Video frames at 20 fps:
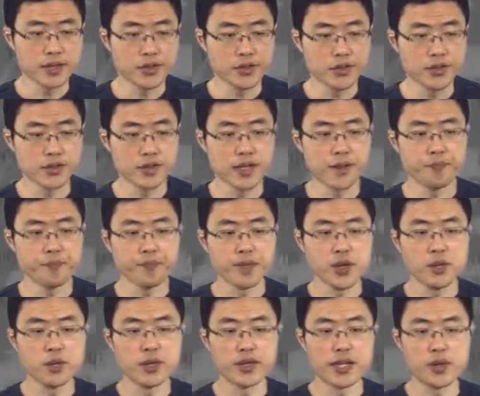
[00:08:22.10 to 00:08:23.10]
is that
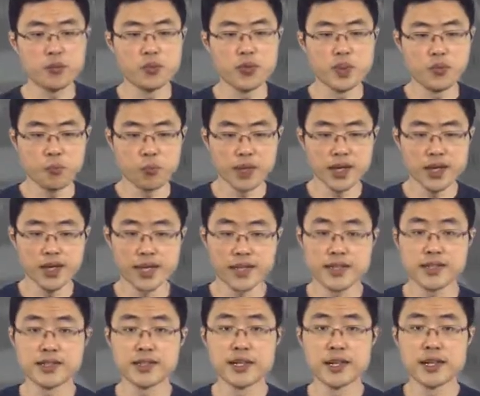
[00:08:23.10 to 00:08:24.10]
we can
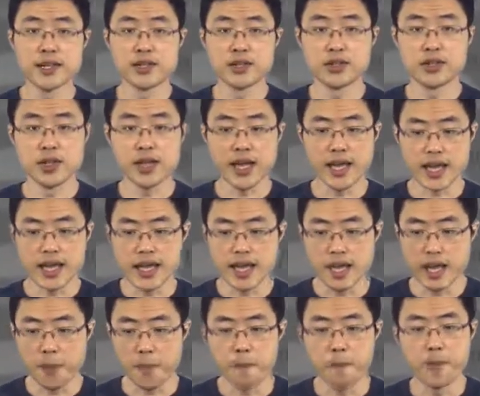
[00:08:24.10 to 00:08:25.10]
replace the
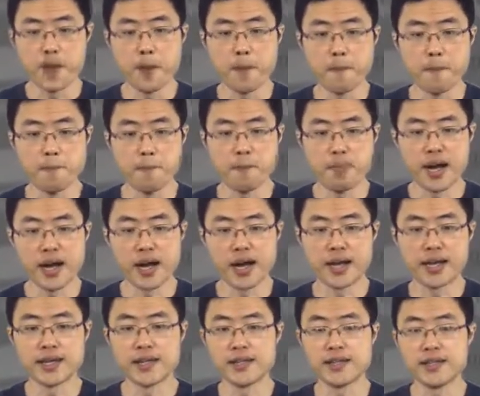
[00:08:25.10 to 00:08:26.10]
m
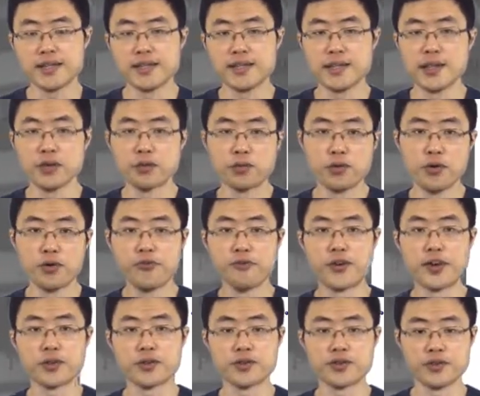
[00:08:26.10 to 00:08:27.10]
by the growth
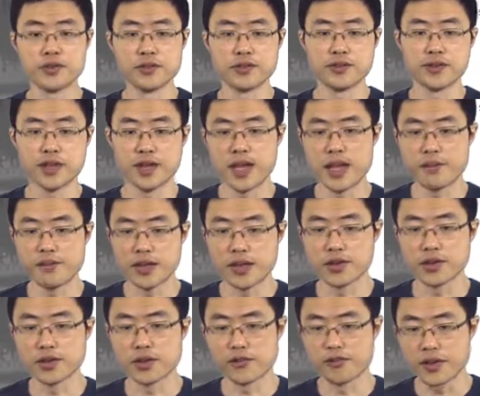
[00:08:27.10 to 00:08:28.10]
function
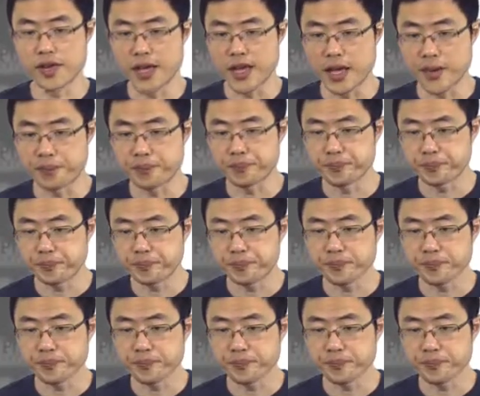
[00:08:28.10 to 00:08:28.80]
mh of m